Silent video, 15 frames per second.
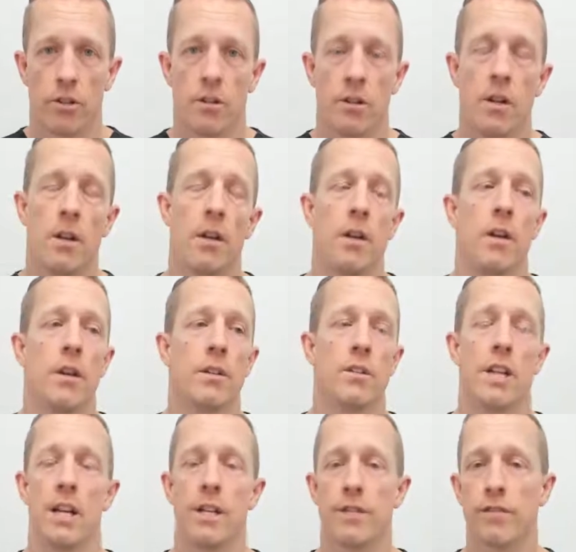It
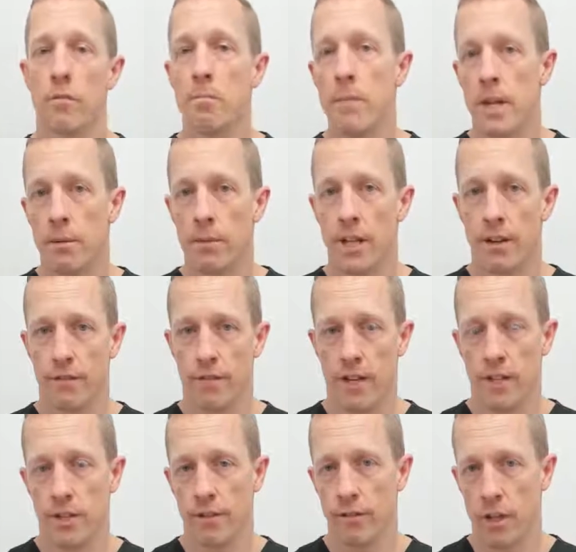stands for minimally
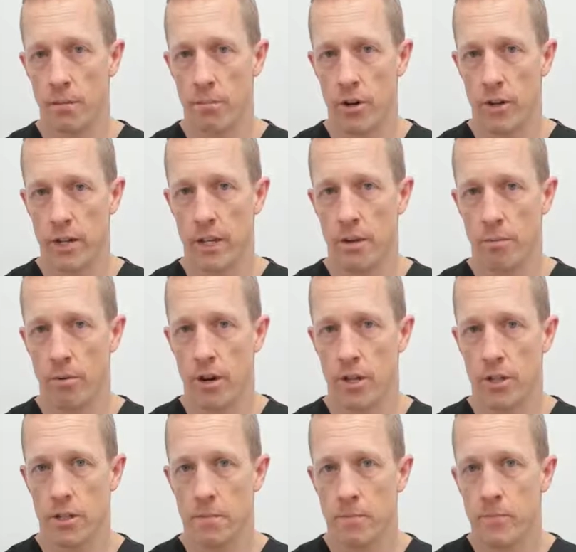invasive lumbar
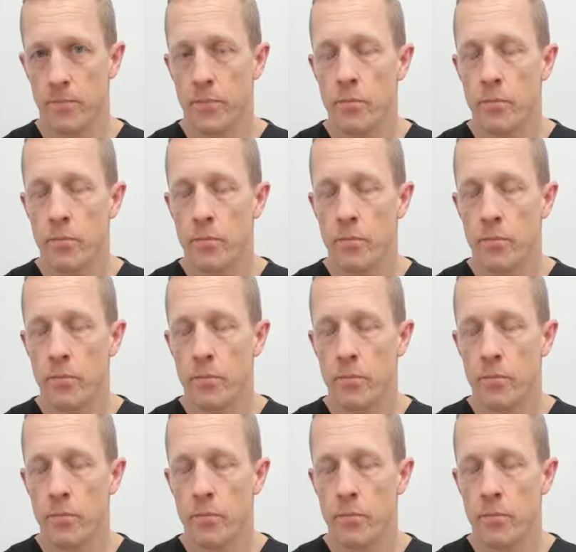decompression.